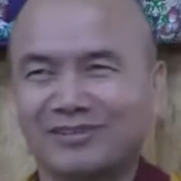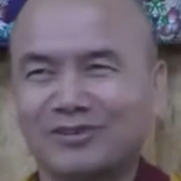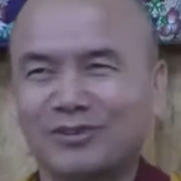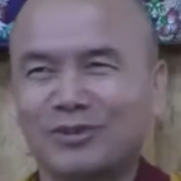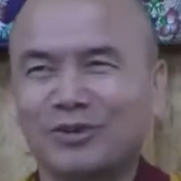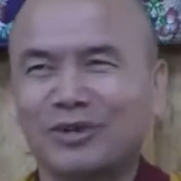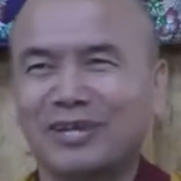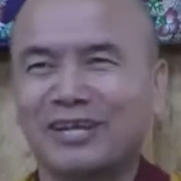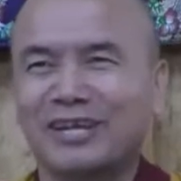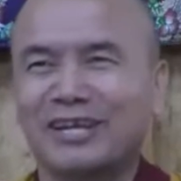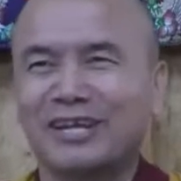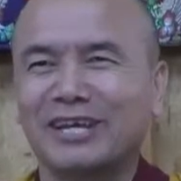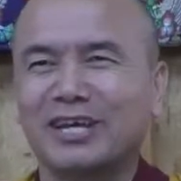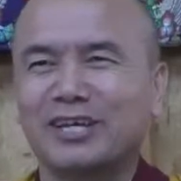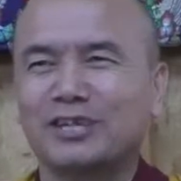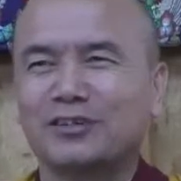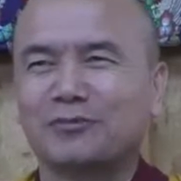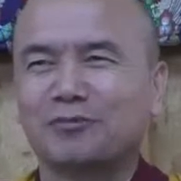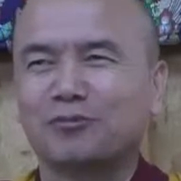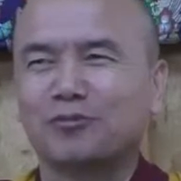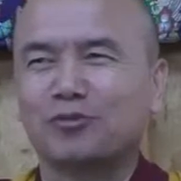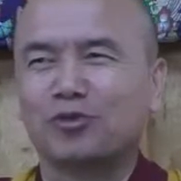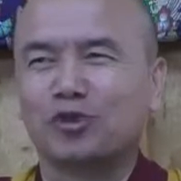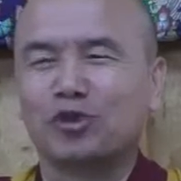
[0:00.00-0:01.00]
You getting it?
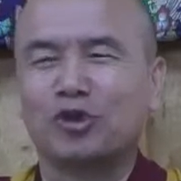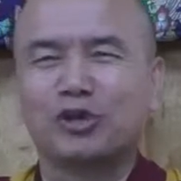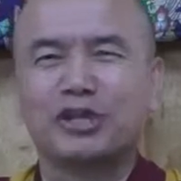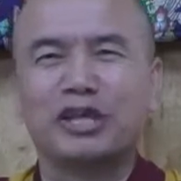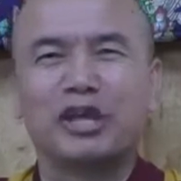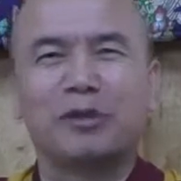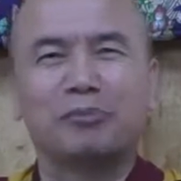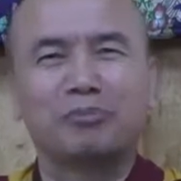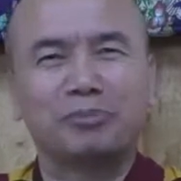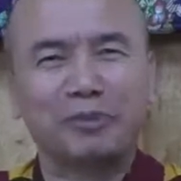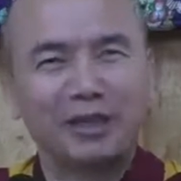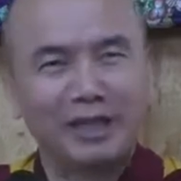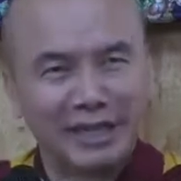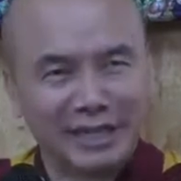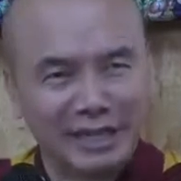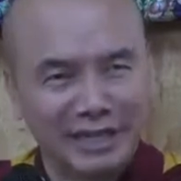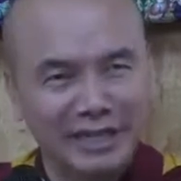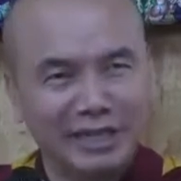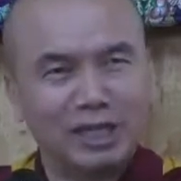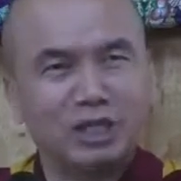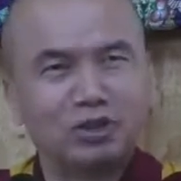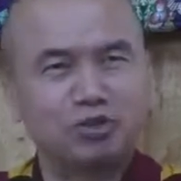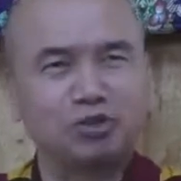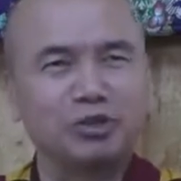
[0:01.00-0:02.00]
Okay.
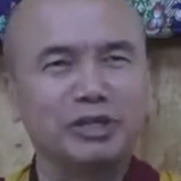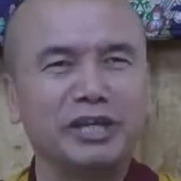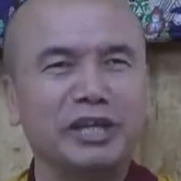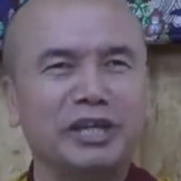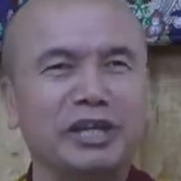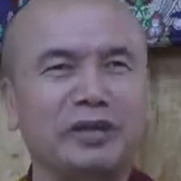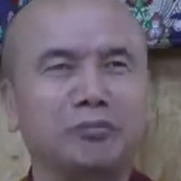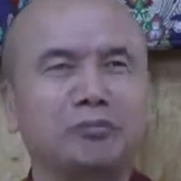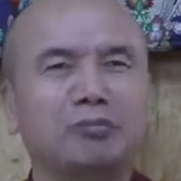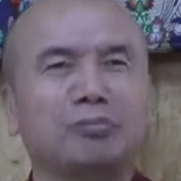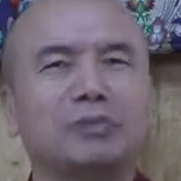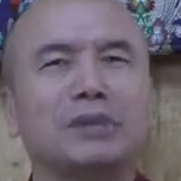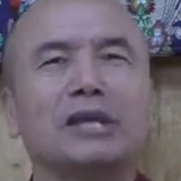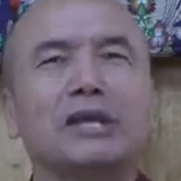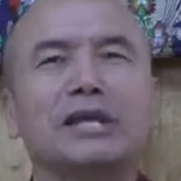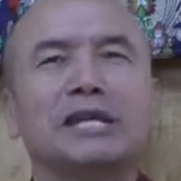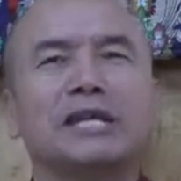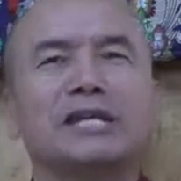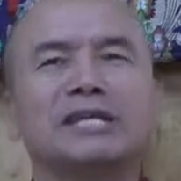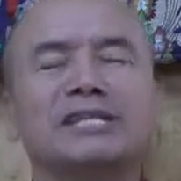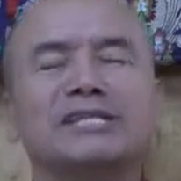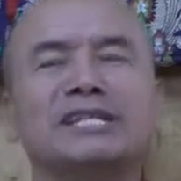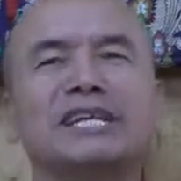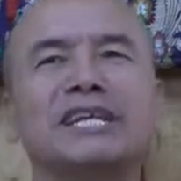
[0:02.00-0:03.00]
In the dream,
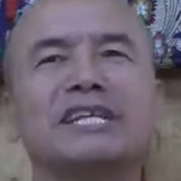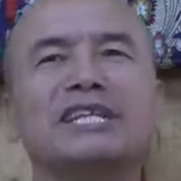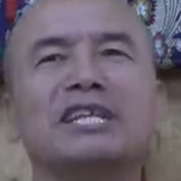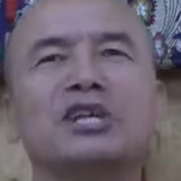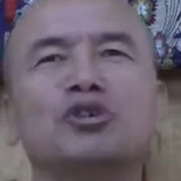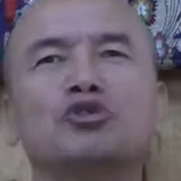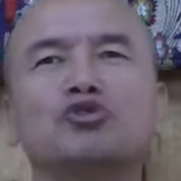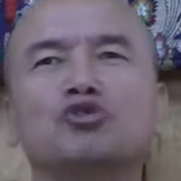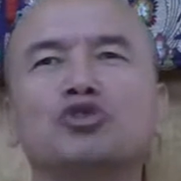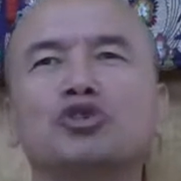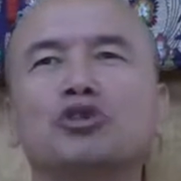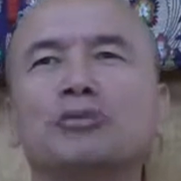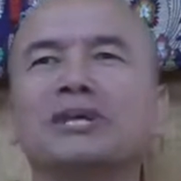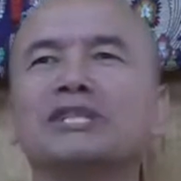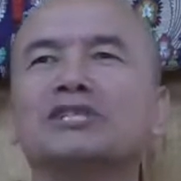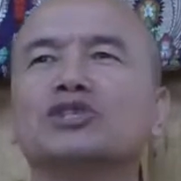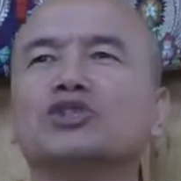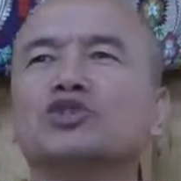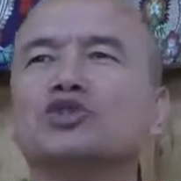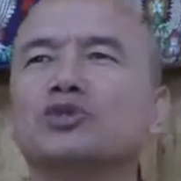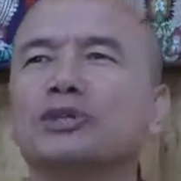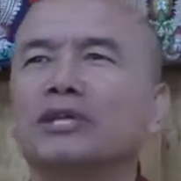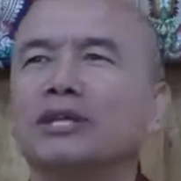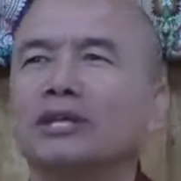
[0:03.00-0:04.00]
seeing the dream
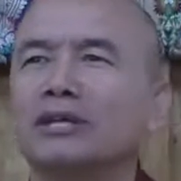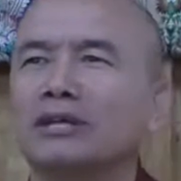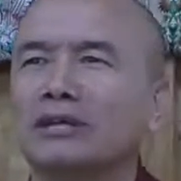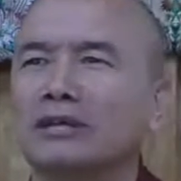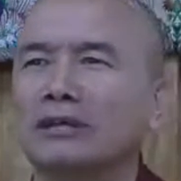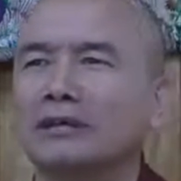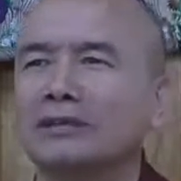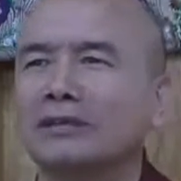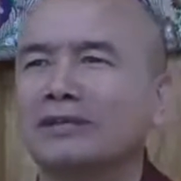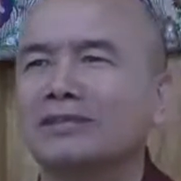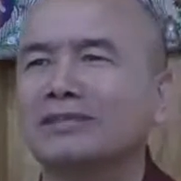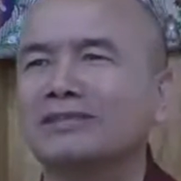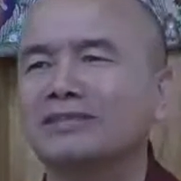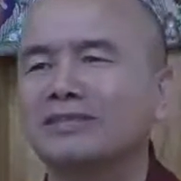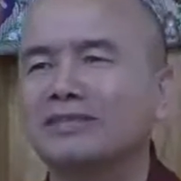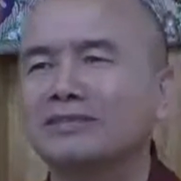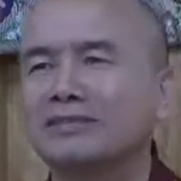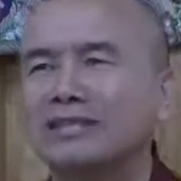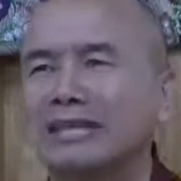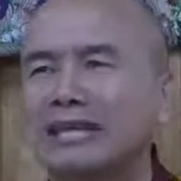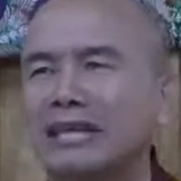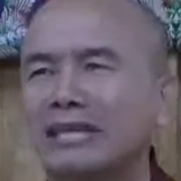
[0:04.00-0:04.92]
as real, is this